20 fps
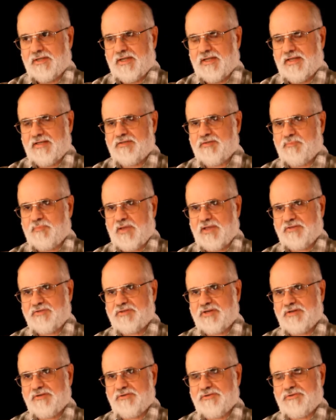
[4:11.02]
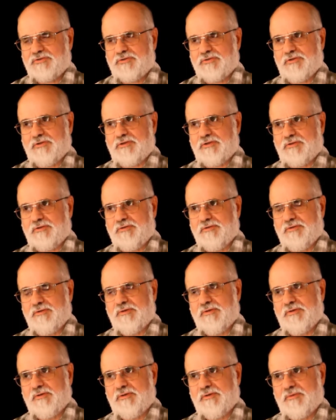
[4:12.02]
is best understood
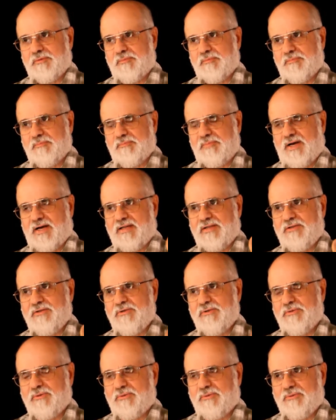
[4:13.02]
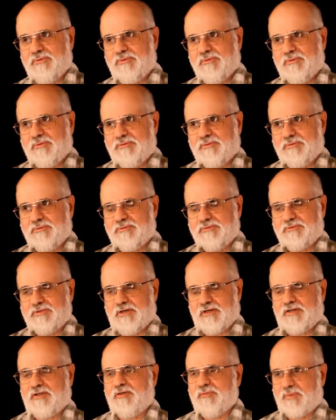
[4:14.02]
by you
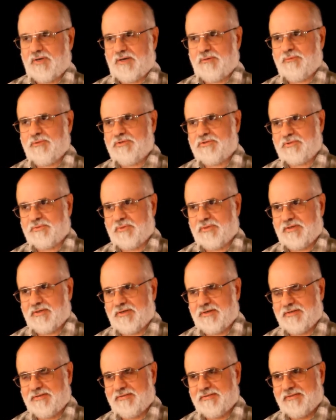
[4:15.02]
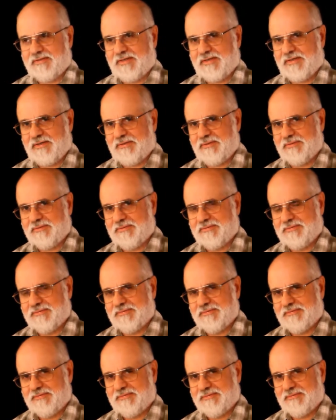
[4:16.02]
talking about what's going on in here,
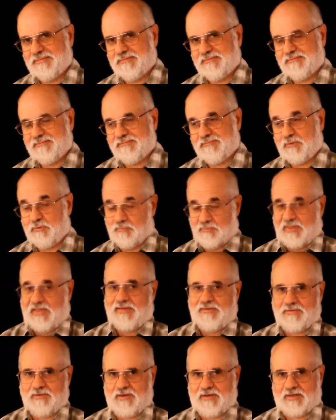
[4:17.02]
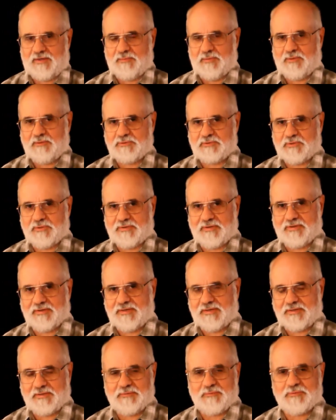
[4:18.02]
or me talking about what's going on
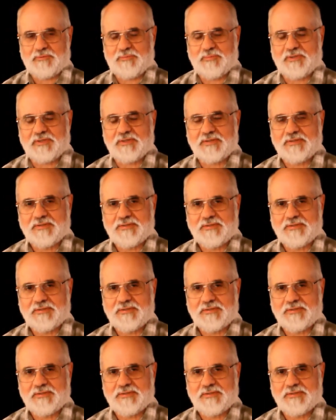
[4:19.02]
in here with me.